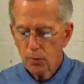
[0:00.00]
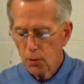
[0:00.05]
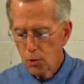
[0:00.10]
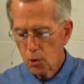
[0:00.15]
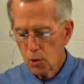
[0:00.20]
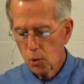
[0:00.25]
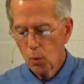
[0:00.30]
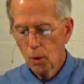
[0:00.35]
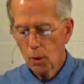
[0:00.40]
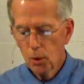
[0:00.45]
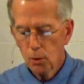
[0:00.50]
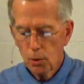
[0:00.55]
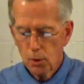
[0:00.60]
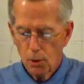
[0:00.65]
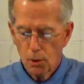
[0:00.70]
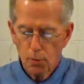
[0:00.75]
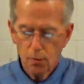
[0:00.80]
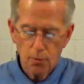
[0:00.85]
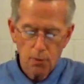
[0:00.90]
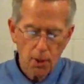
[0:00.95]
out of this
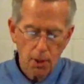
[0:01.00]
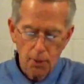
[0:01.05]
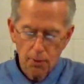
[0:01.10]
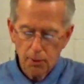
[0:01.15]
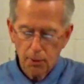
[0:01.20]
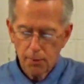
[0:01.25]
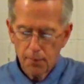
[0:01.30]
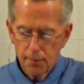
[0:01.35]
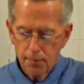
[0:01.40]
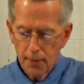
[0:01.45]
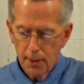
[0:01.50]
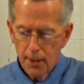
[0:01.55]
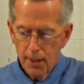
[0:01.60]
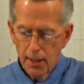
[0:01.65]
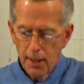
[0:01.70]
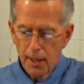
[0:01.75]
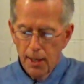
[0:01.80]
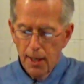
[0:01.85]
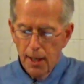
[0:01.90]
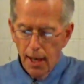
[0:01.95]
world to the Father,
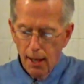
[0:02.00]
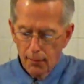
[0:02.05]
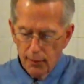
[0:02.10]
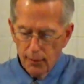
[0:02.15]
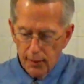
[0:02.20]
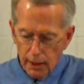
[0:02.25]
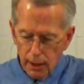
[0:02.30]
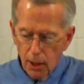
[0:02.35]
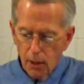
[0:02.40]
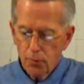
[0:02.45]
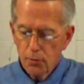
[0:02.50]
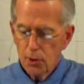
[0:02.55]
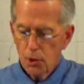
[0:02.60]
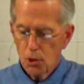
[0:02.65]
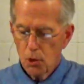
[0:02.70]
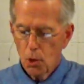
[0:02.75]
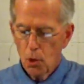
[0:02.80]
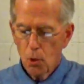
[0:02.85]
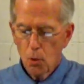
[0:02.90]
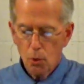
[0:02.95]
having loved
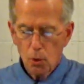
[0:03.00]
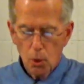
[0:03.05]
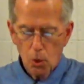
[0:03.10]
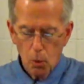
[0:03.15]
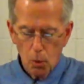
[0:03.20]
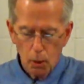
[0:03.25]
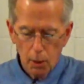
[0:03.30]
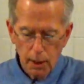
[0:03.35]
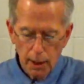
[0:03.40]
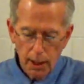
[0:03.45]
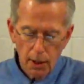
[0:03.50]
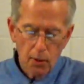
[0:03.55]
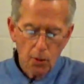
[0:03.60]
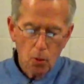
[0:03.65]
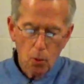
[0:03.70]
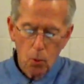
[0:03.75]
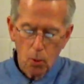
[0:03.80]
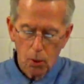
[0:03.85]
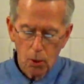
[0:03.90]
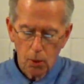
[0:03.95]
his own who were
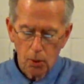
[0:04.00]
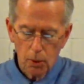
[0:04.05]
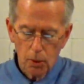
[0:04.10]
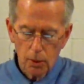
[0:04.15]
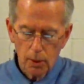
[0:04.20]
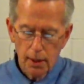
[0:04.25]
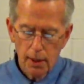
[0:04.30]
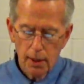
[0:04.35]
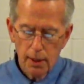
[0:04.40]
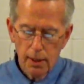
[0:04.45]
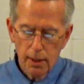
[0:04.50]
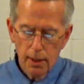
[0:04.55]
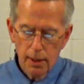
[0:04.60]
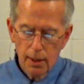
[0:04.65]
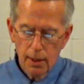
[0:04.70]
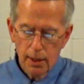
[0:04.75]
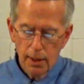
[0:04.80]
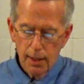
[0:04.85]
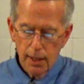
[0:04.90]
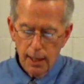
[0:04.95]
in the world,
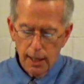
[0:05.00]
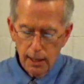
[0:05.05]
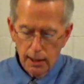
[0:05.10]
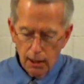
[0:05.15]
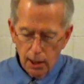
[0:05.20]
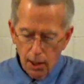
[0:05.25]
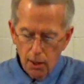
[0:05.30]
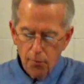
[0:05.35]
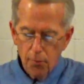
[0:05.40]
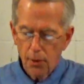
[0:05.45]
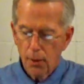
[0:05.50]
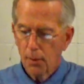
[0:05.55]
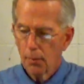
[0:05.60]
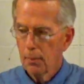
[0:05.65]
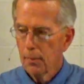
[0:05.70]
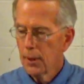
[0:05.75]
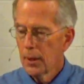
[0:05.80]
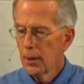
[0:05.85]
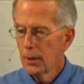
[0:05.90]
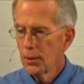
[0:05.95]
he loved
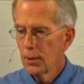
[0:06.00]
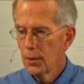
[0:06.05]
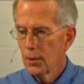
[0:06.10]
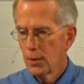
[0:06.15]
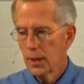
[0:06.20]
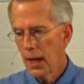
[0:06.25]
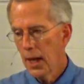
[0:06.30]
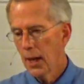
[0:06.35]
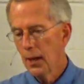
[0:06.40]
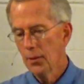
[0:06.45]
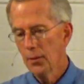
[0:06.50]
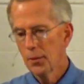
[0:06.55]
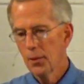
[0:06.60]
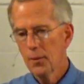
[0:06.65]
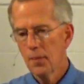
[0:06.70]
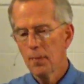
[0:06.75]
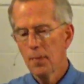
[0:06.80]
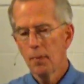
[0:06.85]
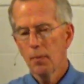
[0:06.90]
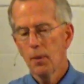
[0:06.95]
them to the
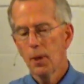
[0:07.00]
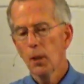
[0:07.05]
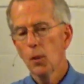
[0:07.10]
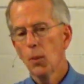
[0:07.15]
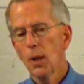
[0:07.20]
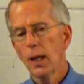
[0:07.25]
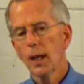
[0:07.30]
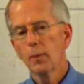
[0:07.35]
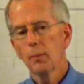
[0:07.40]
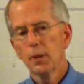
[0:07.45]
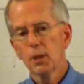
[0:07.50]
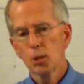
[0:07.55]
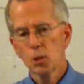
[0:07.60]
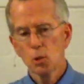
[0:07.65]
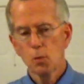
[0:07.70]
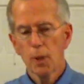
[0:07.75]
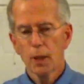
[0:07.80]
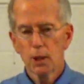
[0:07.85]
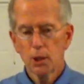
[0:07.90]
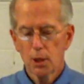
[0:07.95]
end. By the way, let me
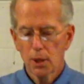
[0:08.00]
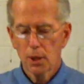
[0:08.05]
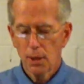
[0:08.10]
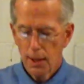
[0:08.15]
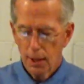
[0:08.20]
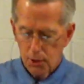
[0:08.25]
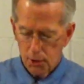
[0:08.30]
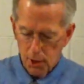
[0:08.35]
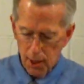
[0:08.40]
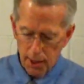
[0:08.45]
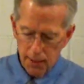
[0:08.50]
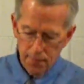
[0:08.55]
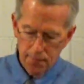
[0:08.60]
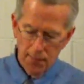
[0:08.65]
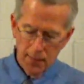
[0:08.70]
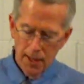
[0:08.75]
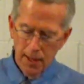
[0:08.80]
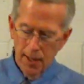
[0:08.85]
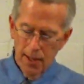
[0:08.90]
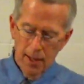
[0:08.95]
just mention that as
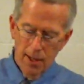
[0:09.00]
I